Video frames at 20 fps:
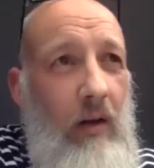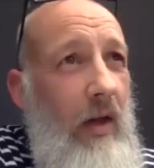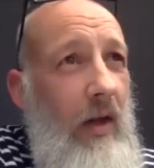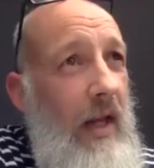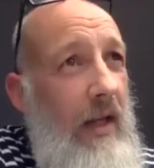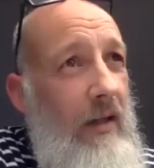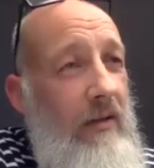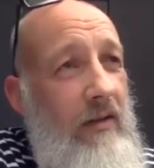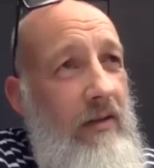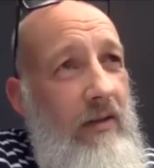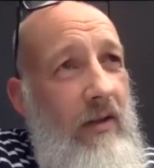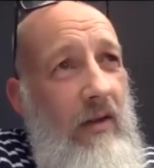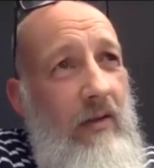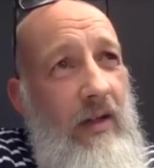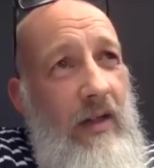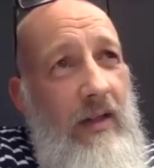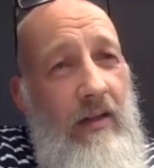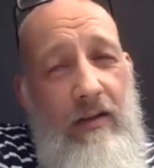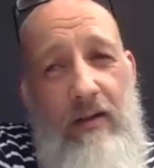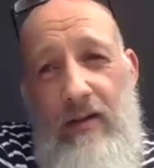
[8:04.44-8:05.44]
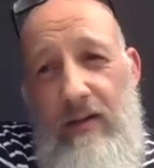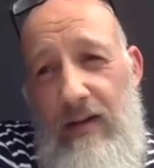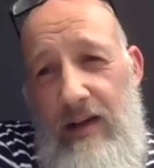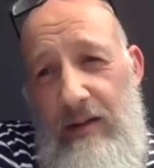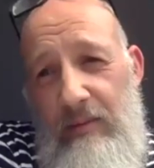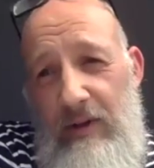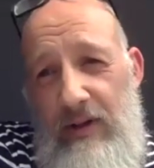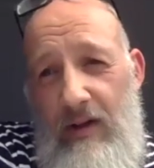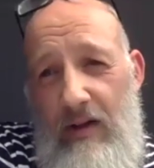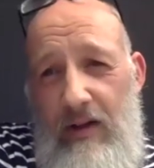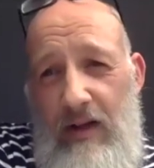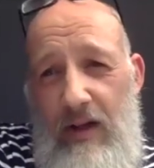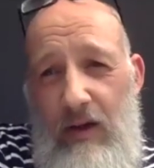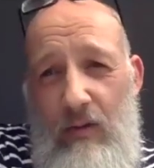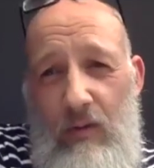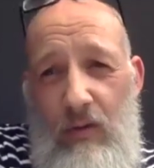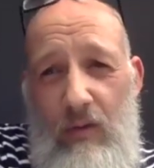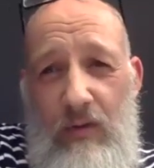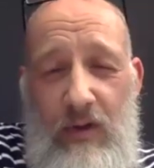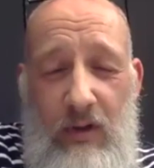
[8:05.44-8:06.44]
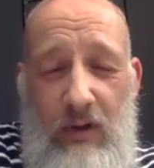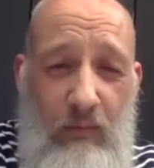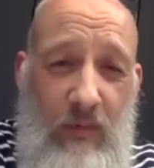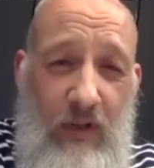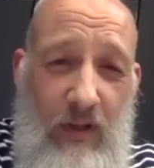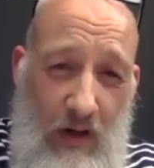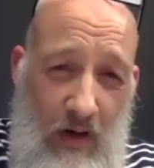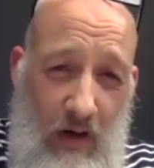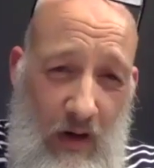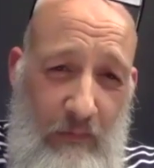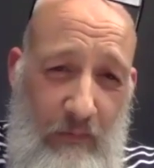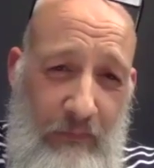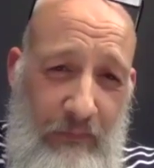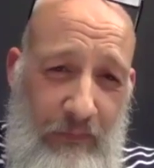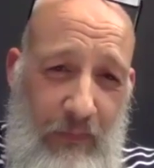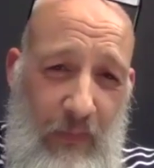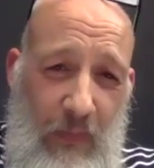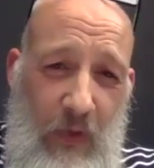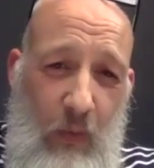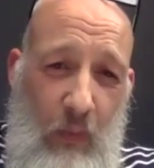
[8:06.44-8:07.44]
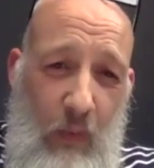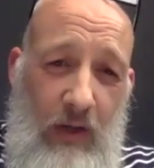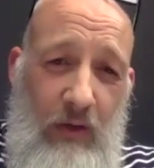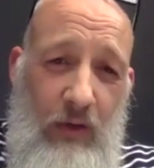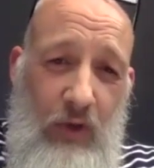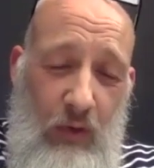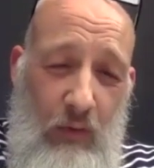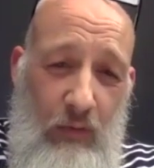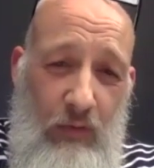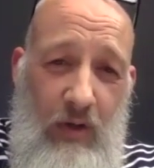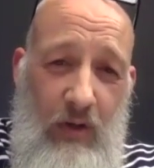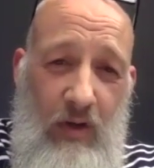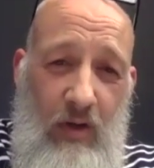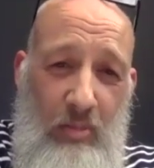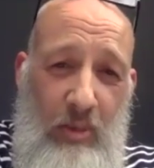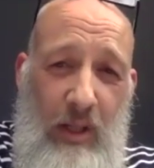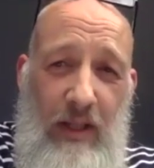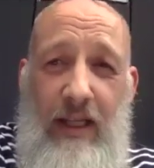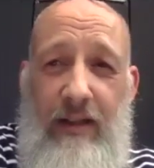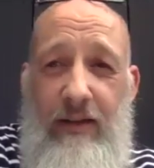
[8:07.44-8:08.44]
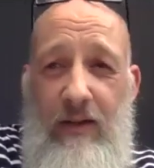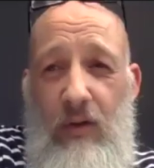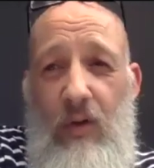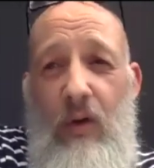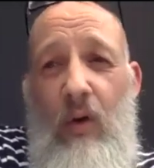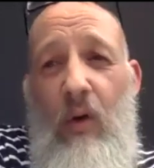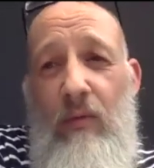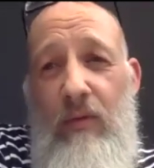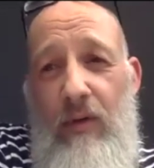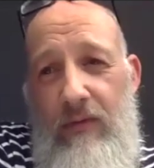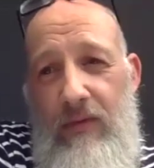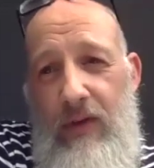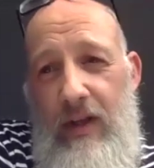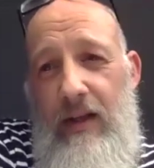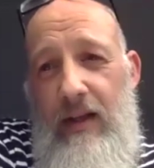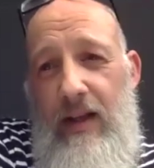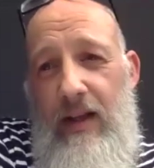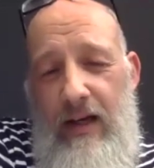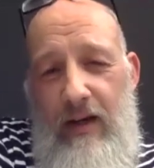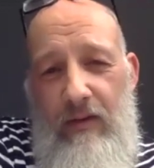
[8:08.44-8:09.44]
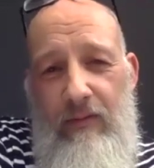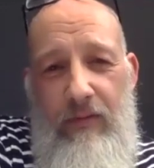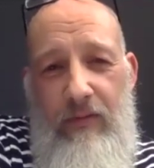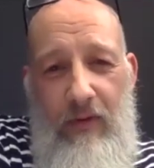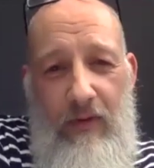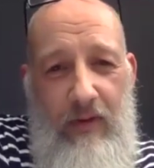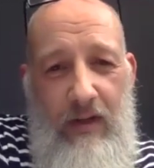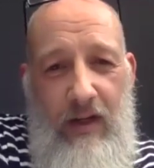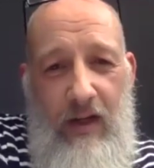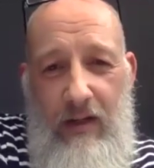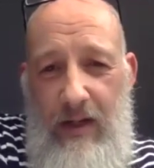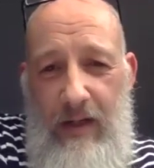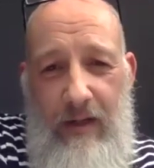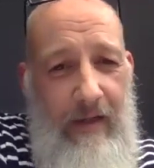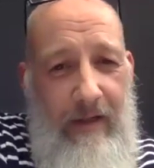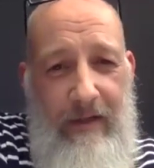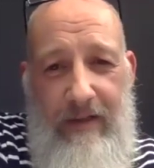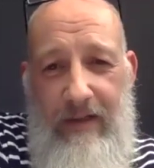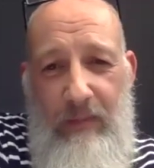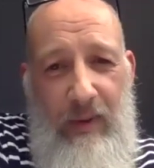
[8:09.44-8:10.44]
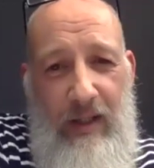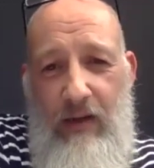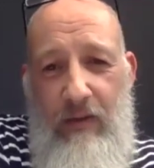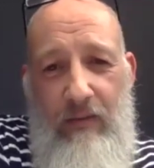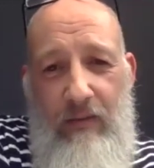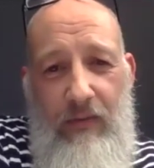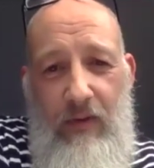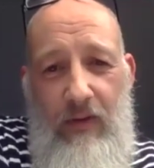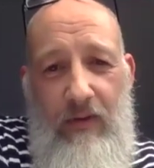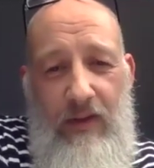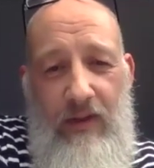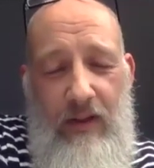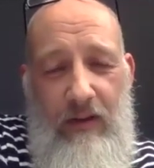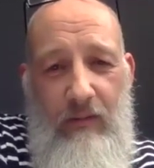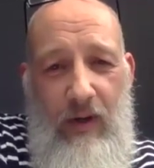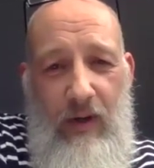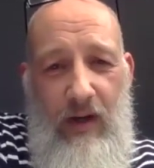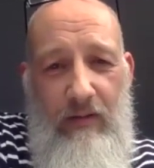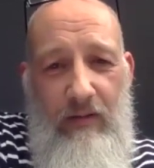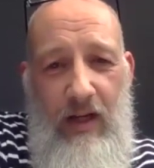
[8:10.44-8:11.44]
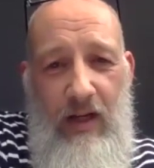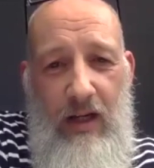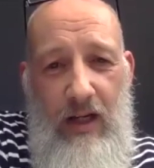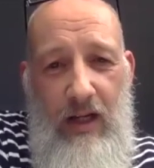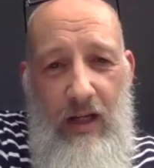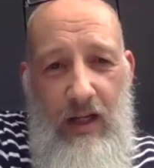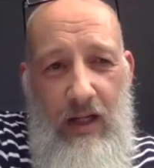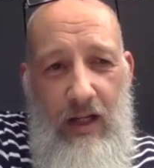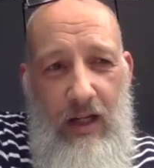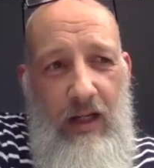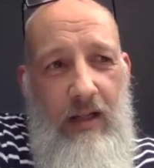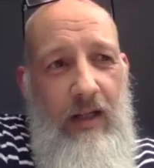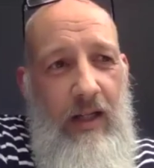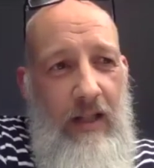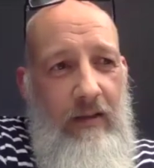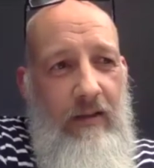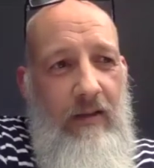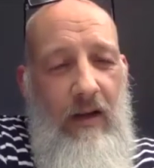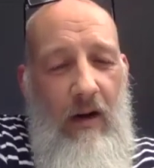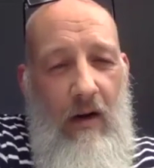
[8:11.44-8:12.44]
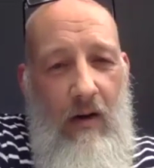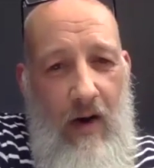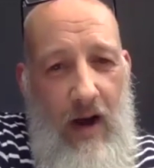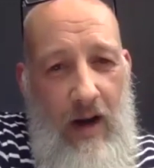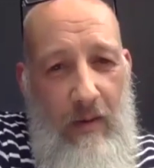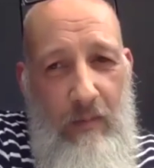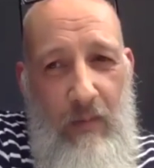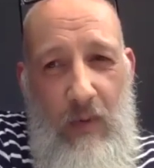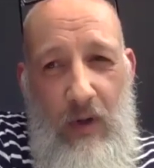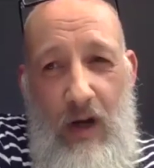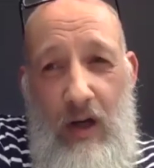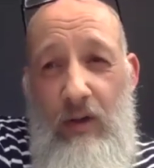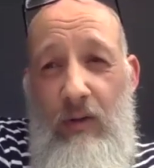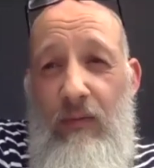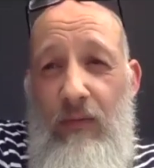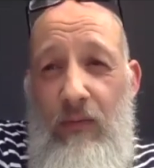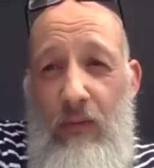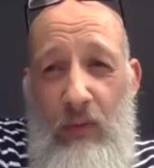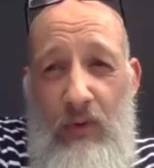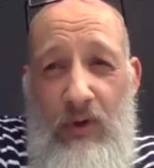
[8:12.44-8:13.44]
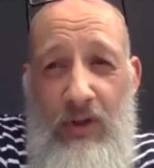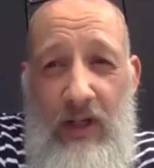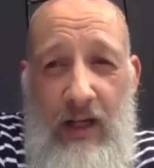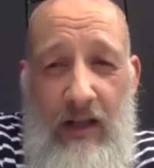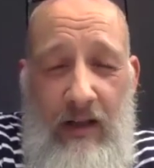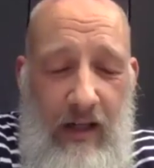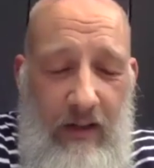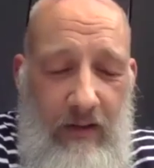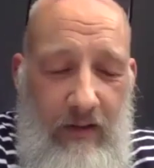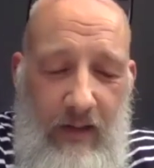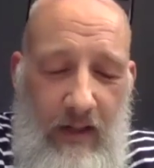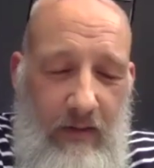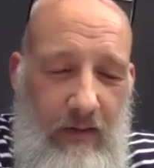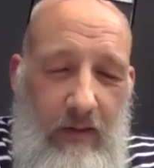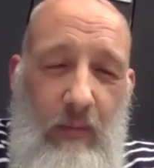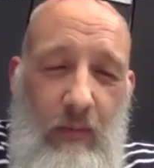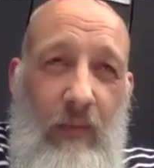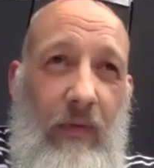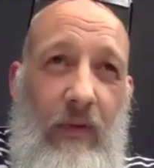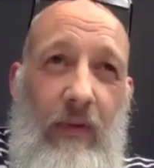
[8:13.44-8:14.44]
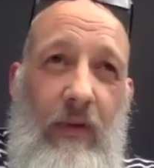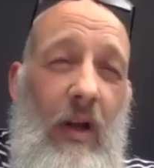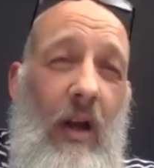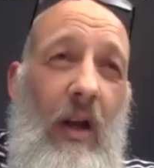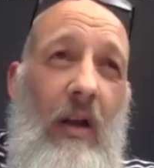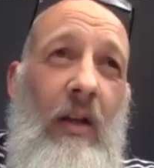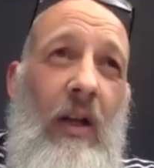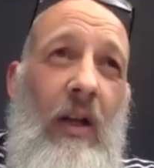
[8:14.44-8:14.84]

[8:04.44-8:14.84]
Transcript: it certainly doesn't need to be done in the autumn term when children come back. That's not the thing that they confront that they need to be confronted with. It needs time, and unfortunately, that's that's something that